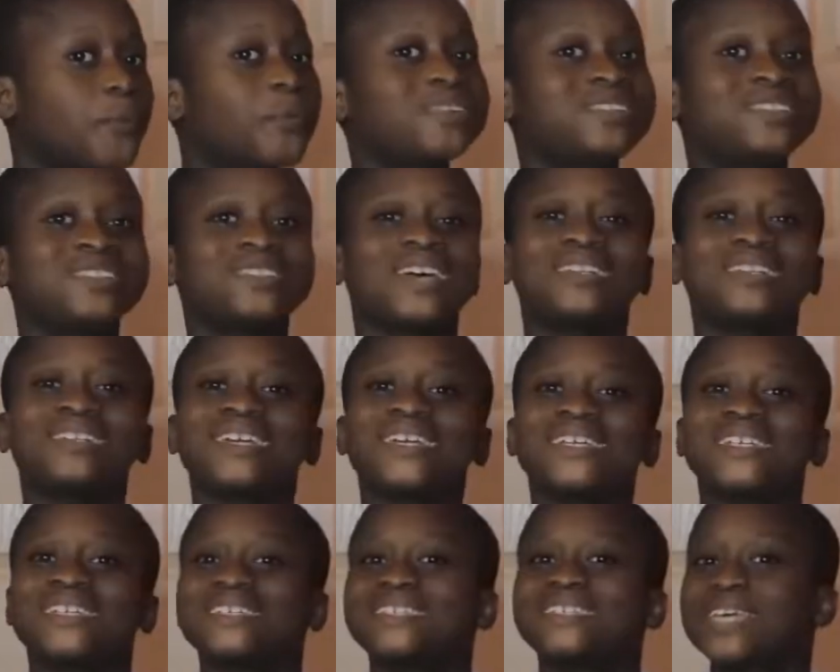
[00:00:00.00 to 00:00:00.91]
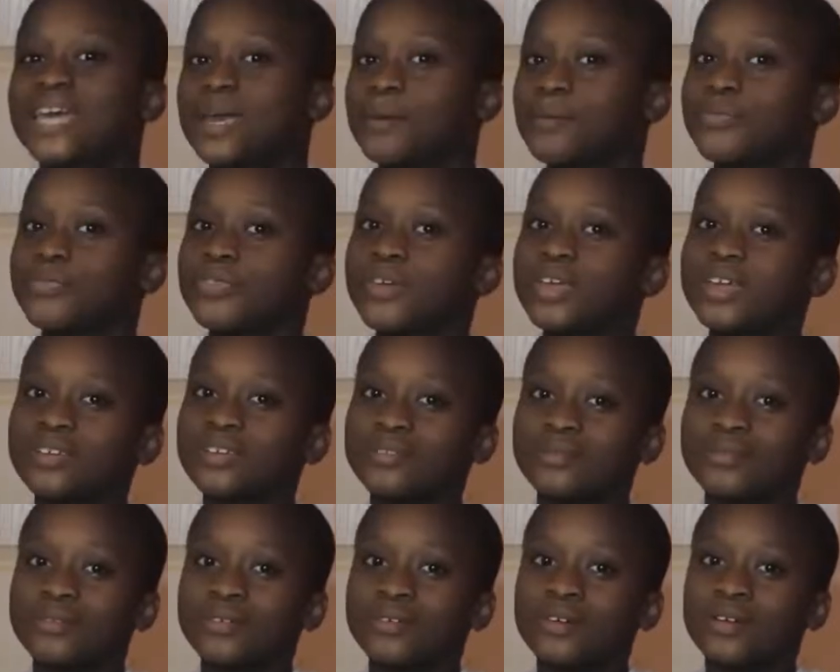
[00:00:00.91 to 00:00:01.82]
which is actually the same
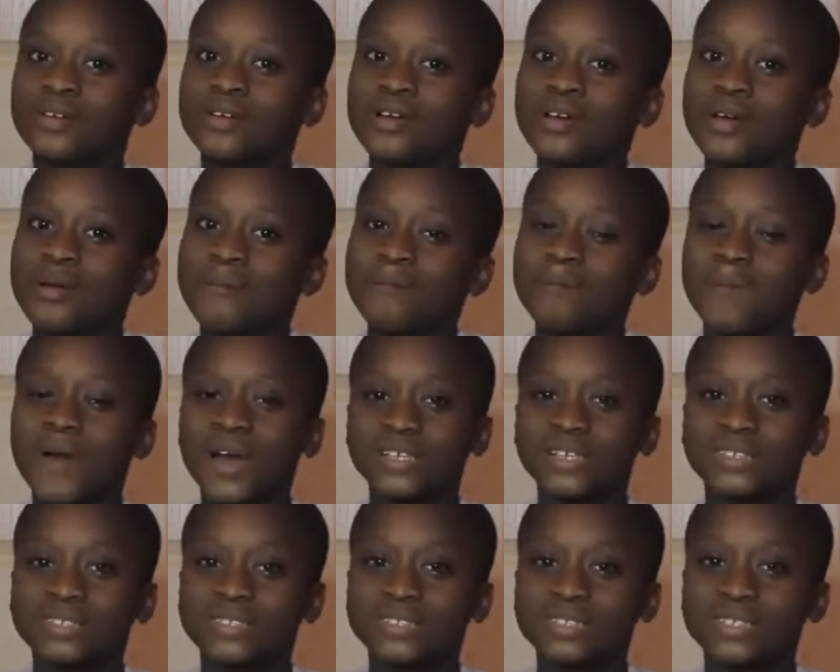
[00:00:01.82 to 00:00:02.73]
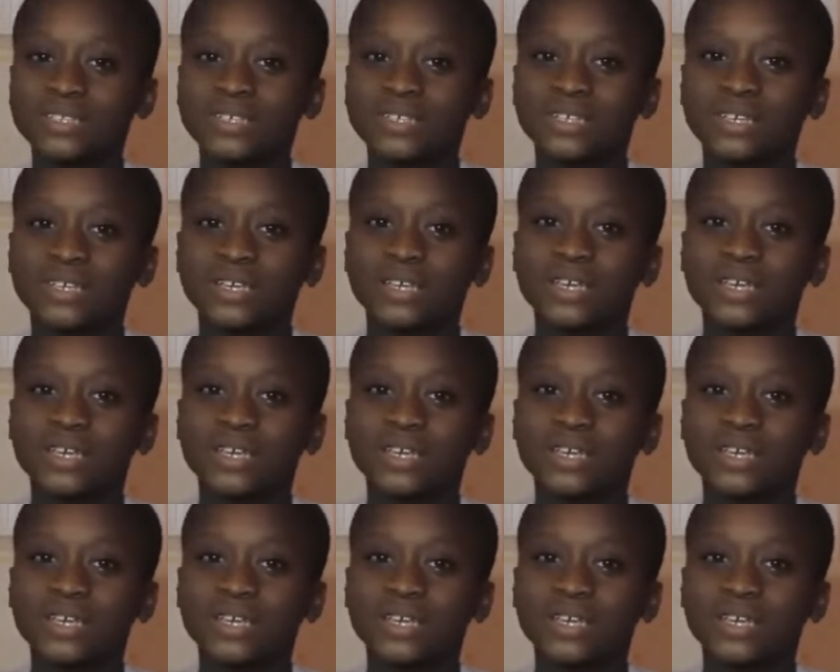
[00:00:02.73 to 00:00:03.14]
thing, but